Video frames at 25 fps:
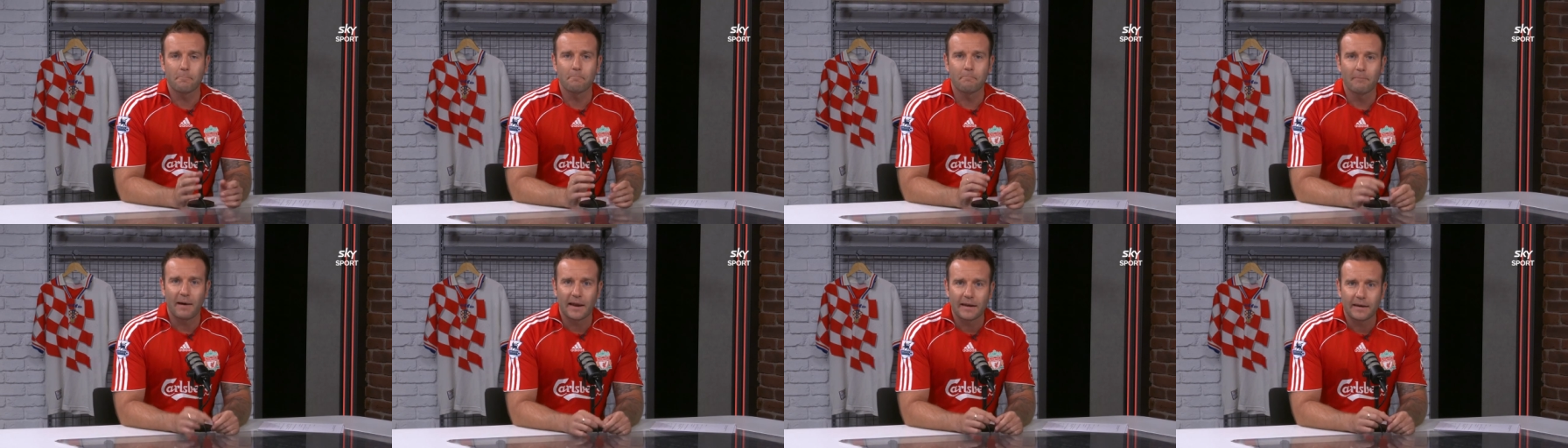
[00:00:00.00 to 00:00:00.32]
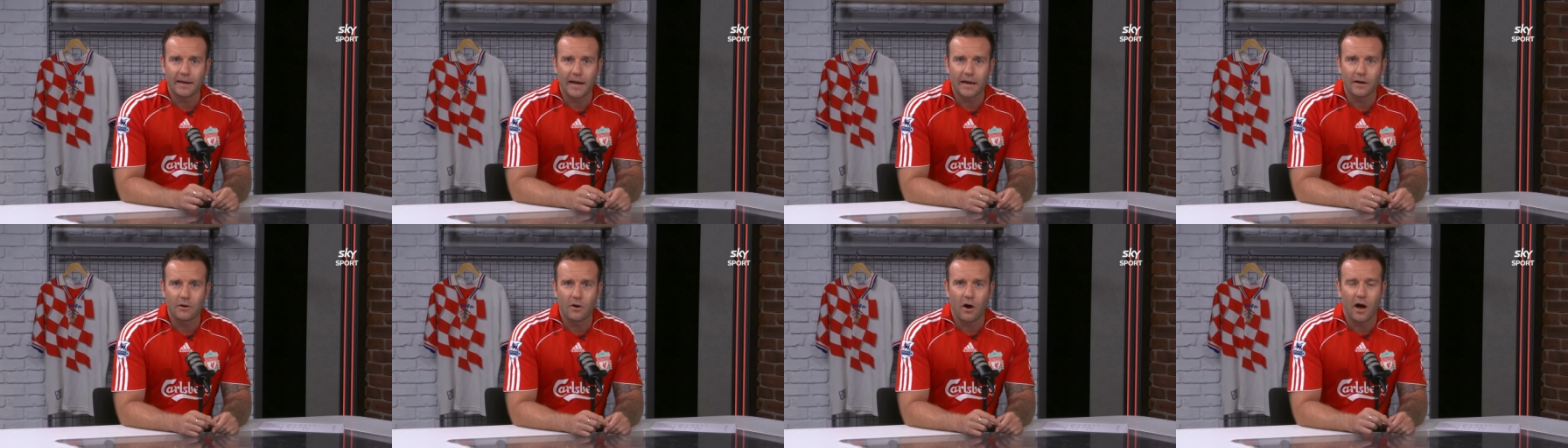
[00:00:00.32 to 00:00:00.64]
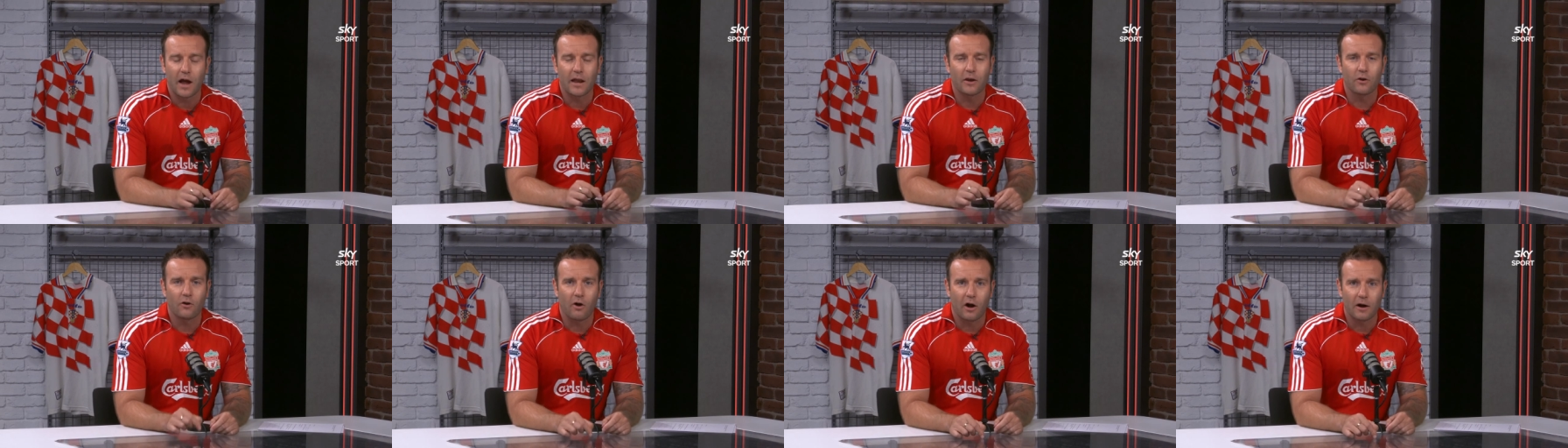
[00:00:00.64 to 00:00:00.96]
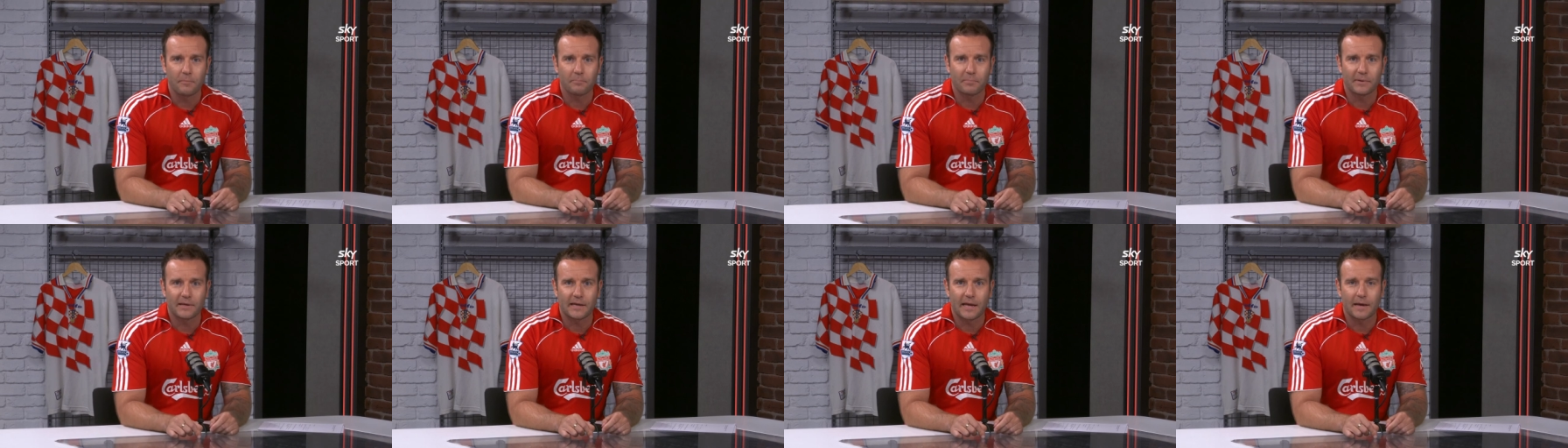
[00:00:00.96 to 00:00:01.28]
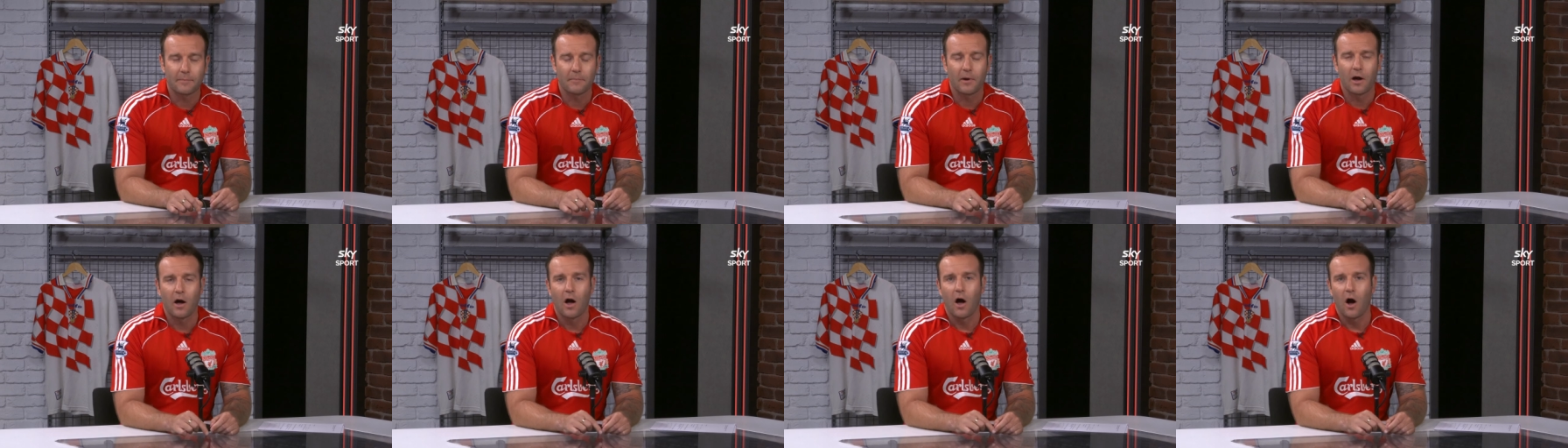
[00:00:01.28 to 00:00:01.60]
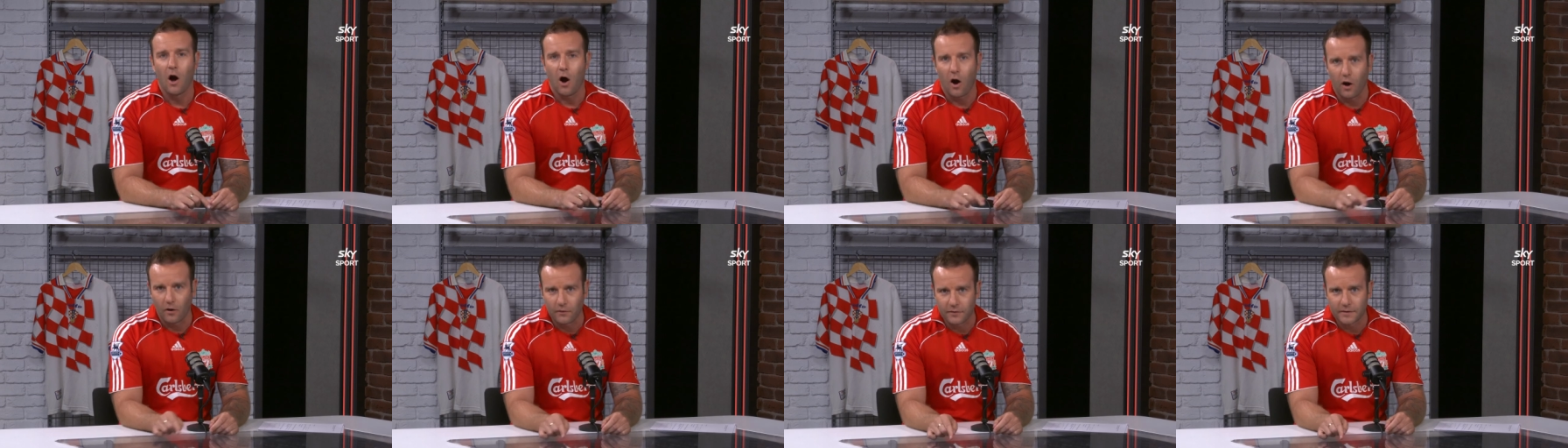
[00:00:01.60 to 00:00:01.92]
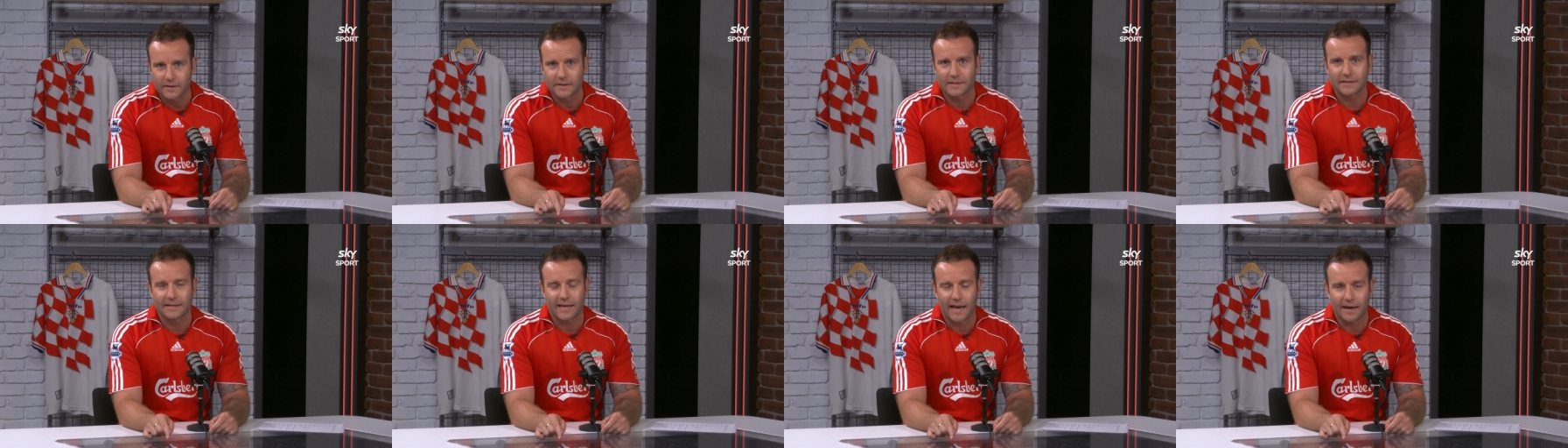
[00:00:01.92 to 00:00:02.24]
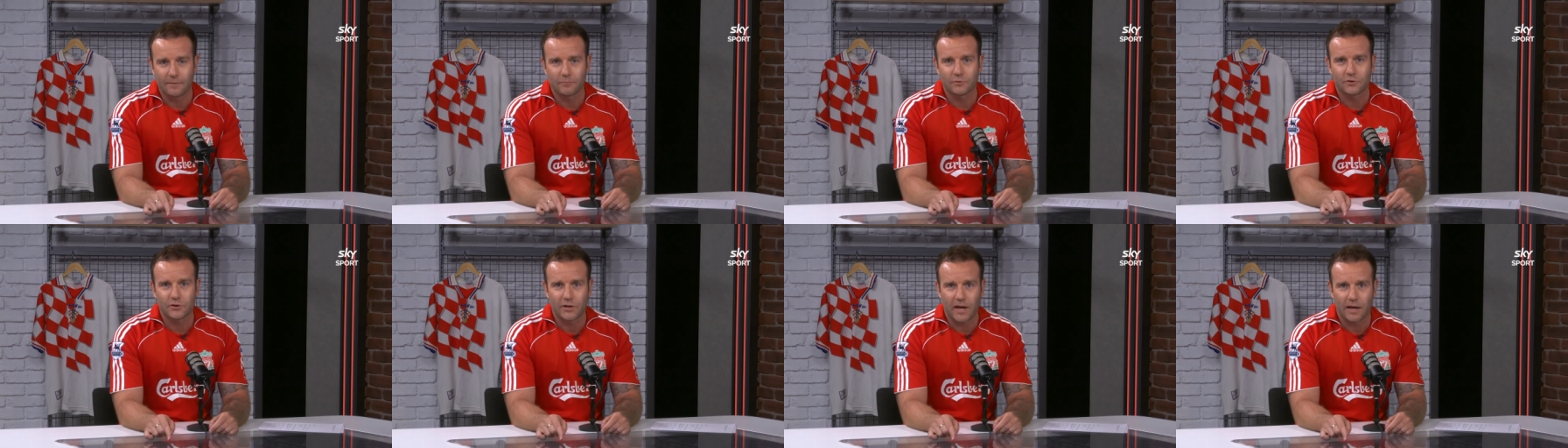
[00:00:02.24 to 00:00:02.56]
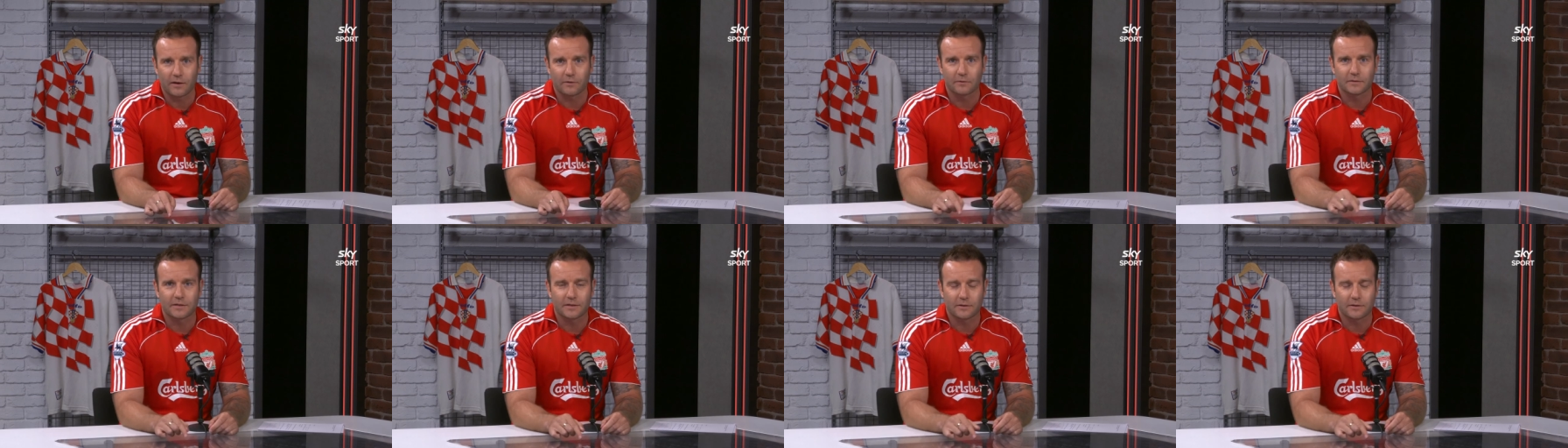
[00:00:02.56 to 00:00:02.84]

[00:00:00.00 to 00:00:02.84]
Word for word: Monday night, 9 pm on the same channel,